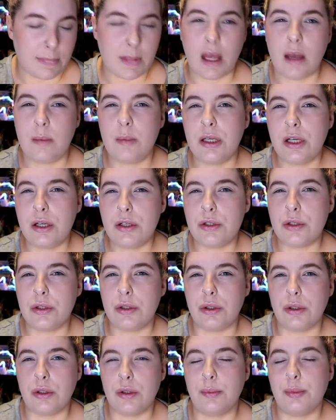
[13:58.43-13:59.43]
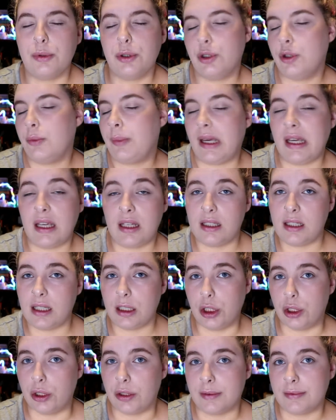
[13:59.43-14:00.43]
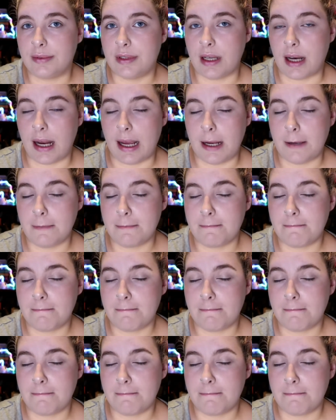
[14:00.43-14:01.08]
I'm gonna do blue, pink, and yellow today.